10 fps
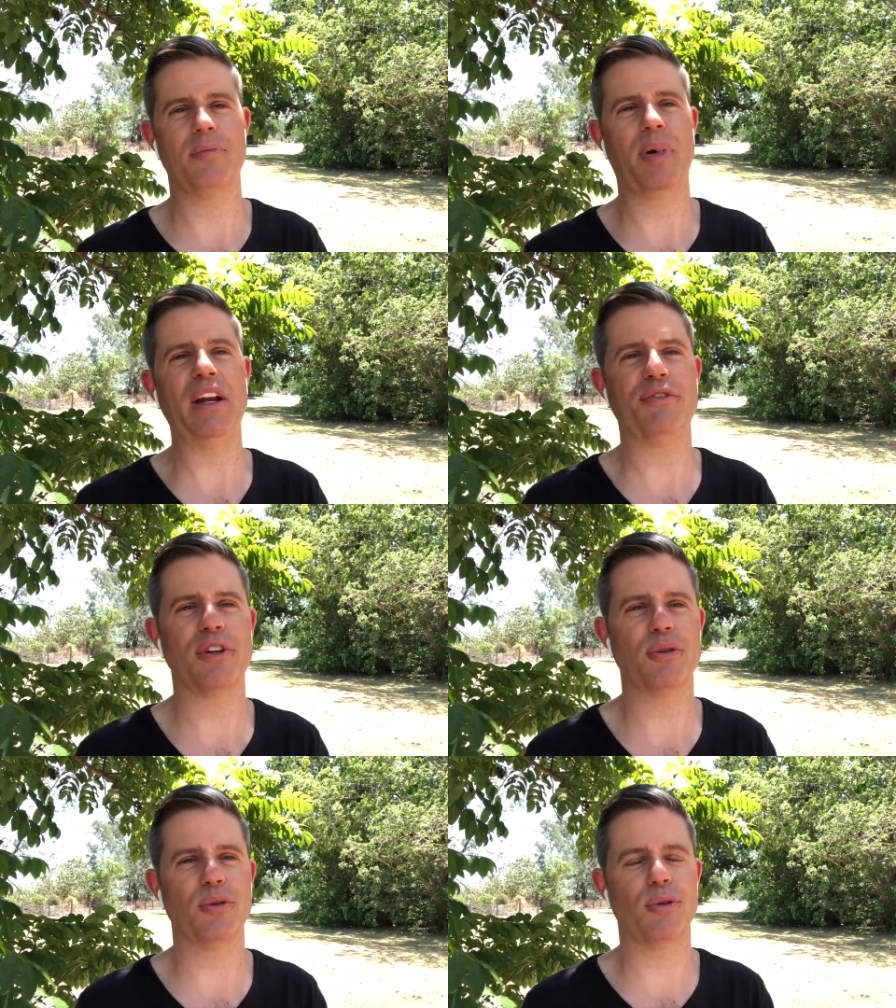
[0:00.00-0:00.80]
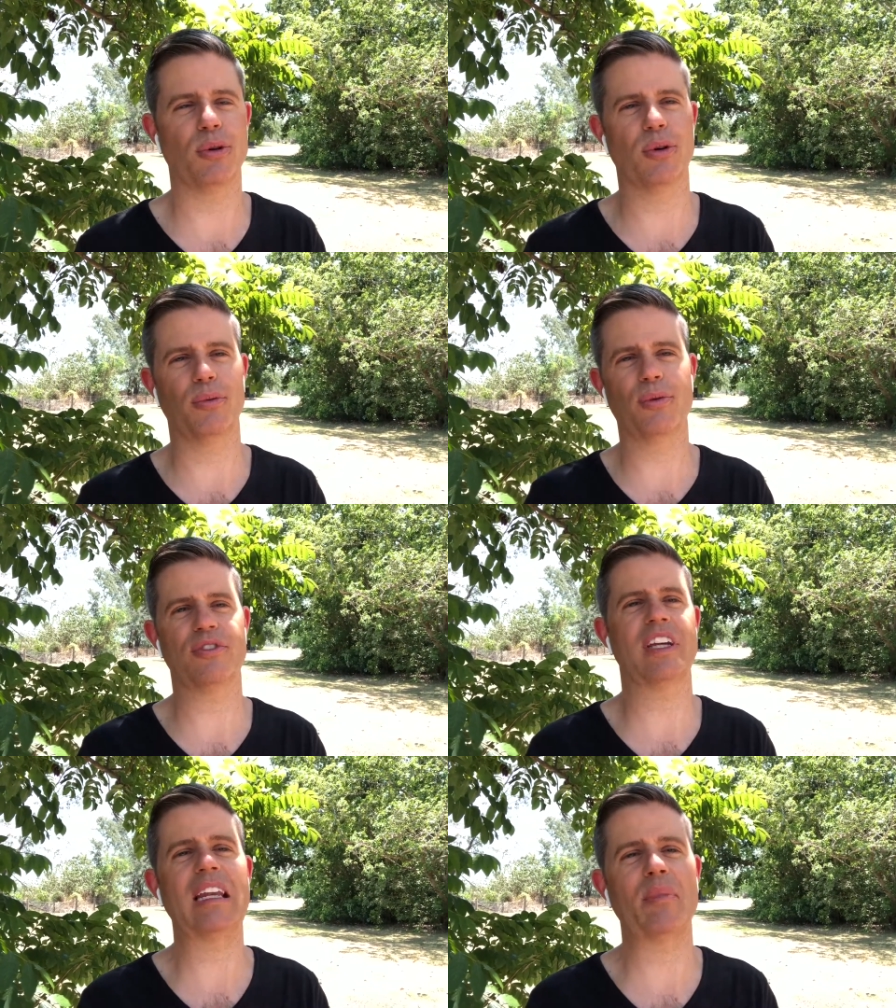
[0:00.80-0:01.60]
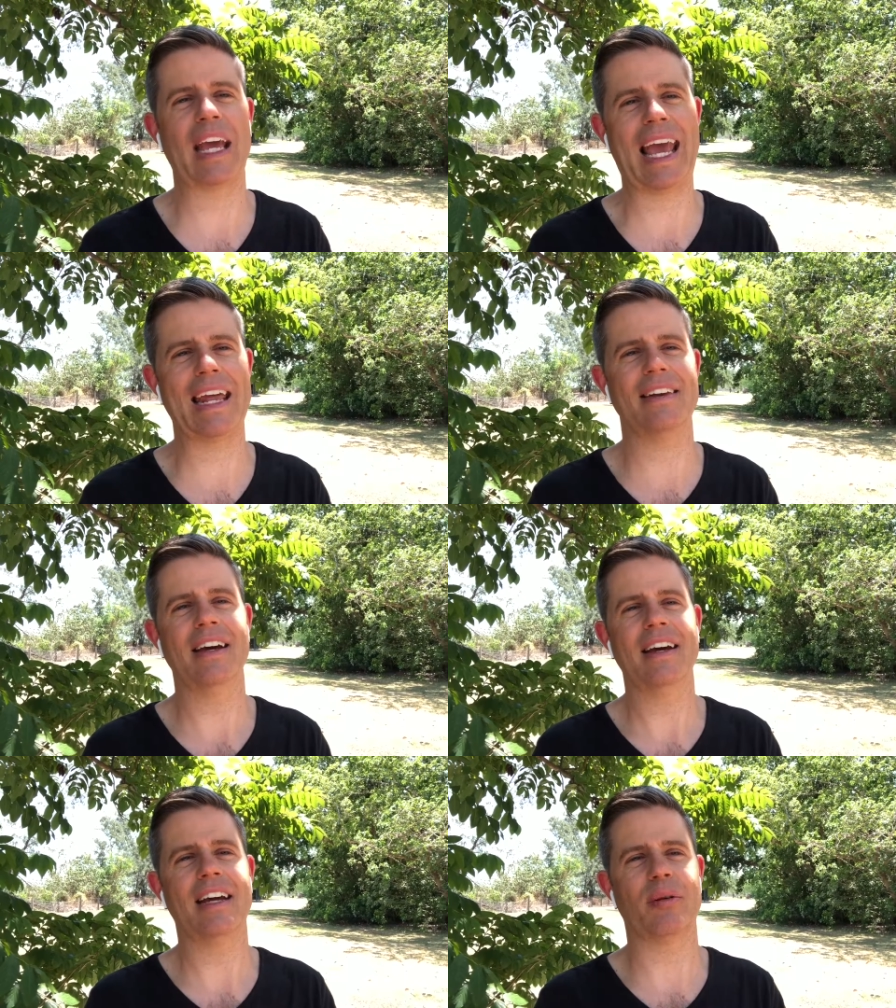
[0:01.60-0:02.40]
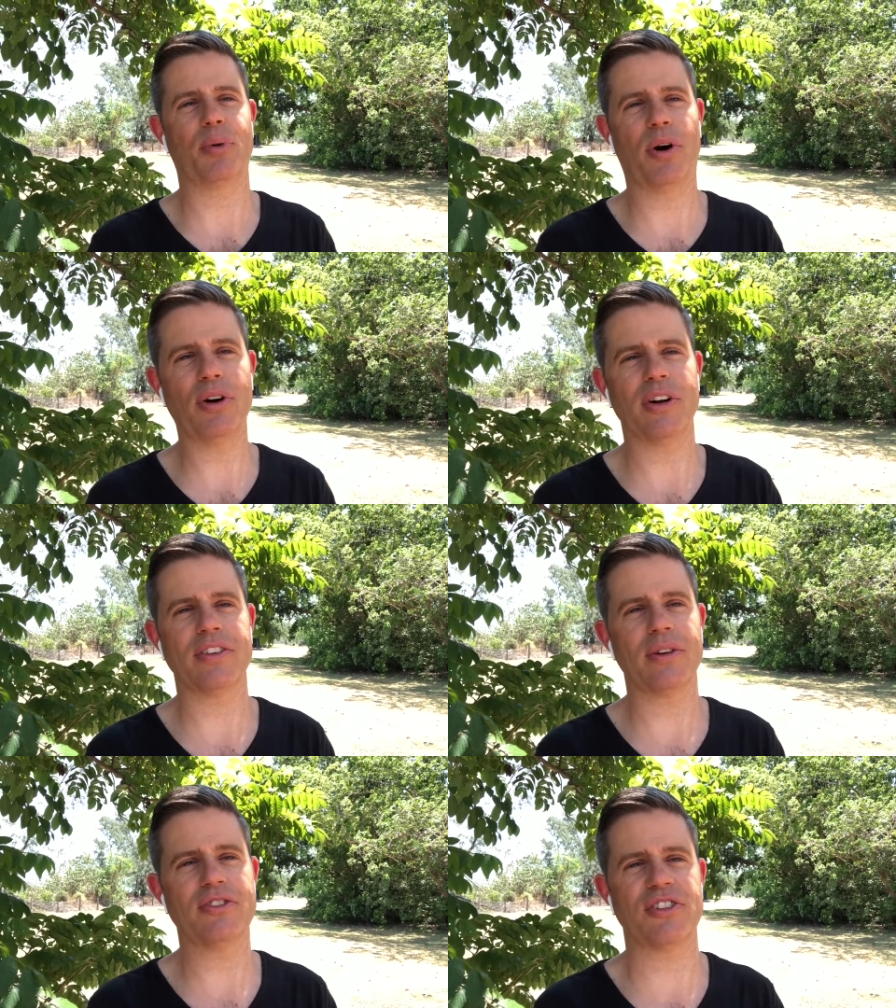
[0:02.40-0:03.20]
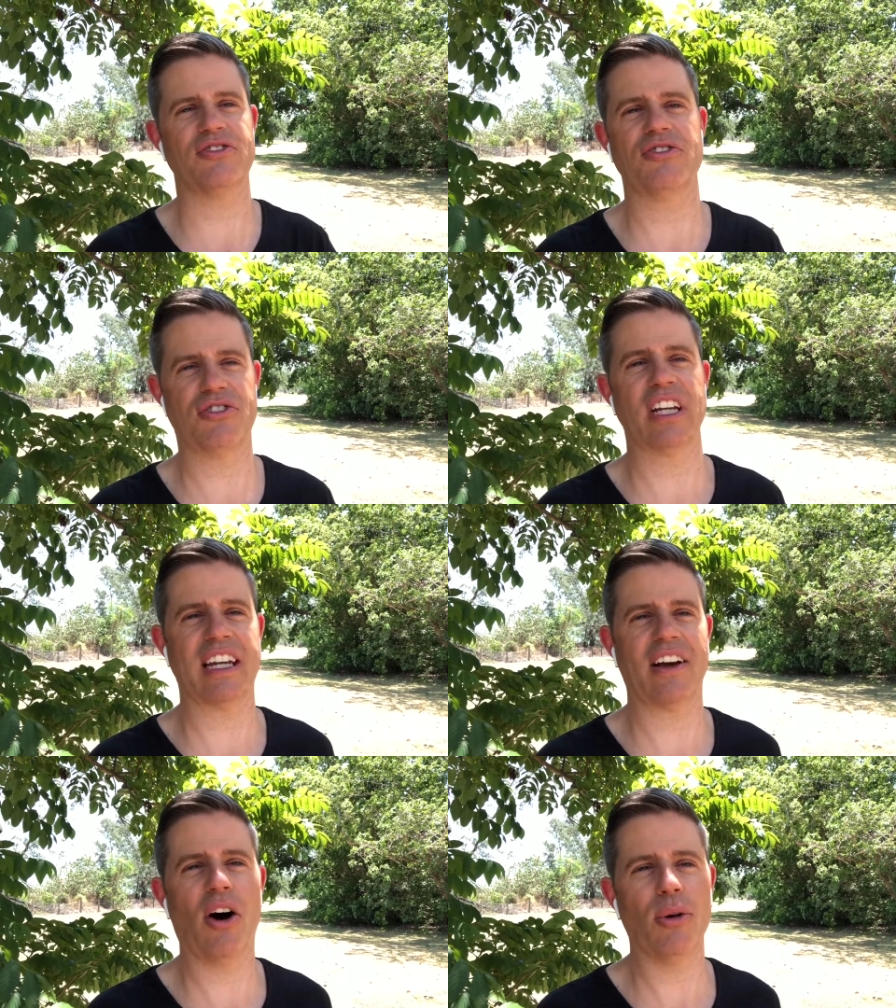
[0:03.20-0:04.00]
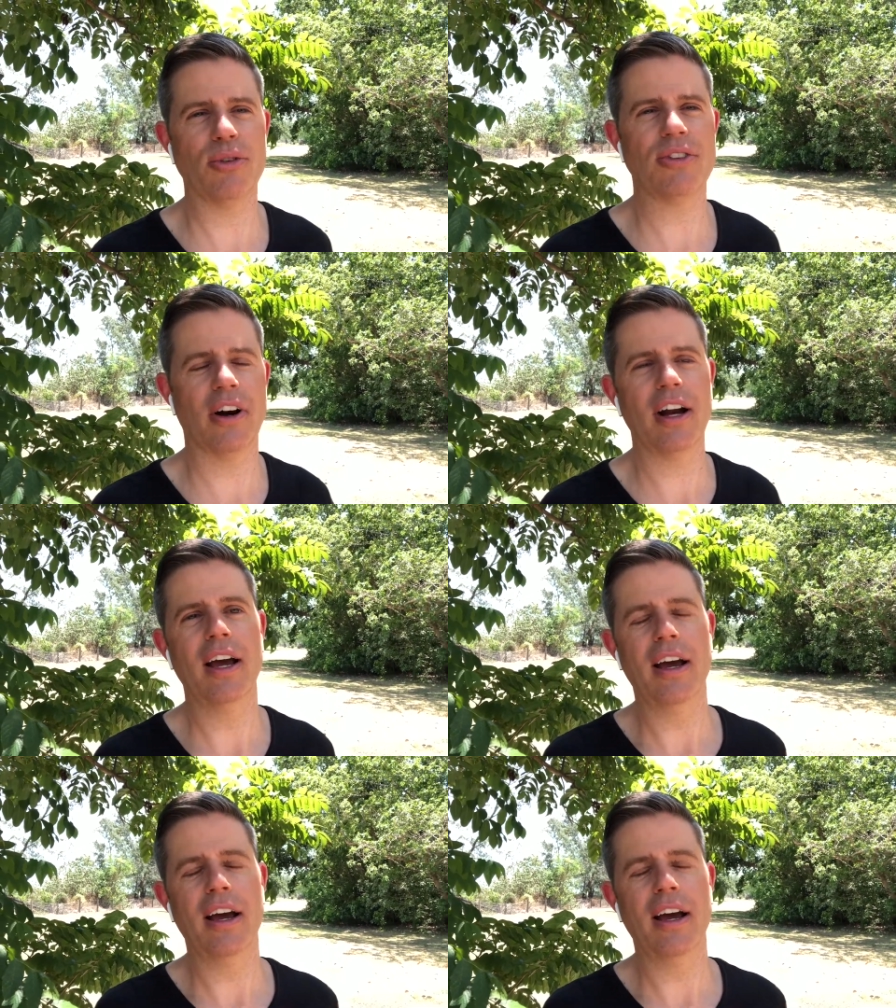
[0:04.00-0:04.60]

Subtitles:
benefit or wasn't getting me ahead in a progress. I was just digging holes, right?